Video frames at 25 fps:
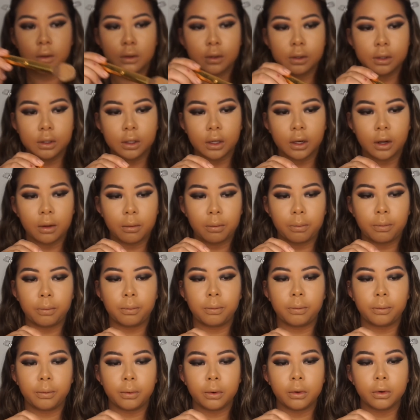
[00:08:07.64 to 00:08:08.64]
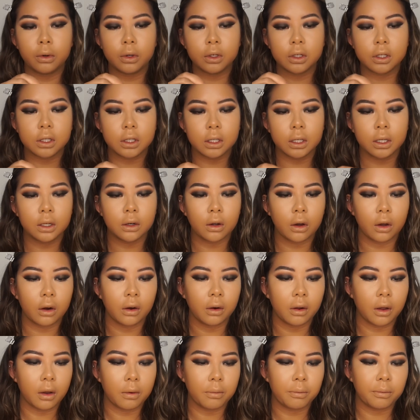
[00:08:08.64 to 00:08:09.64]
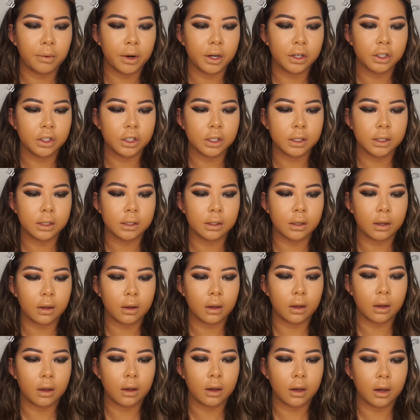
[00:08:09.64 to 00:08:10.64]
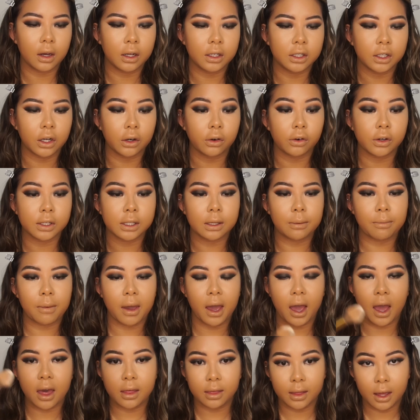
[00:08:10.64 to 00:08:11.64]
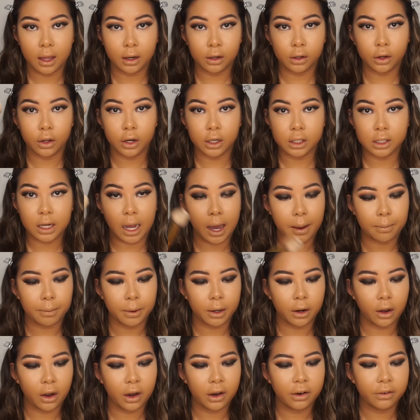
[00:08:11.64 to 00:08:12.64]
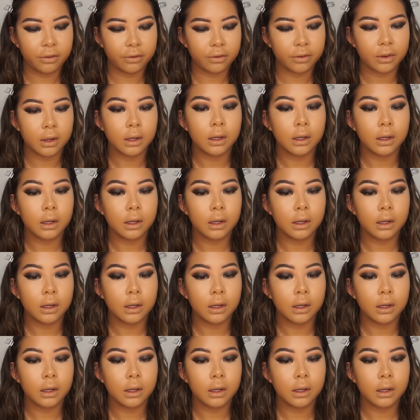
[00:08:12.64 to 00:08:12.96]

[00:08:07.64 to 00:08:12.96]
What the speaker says: Just going to put it on the brush, just a generous amount, and then going to tap it off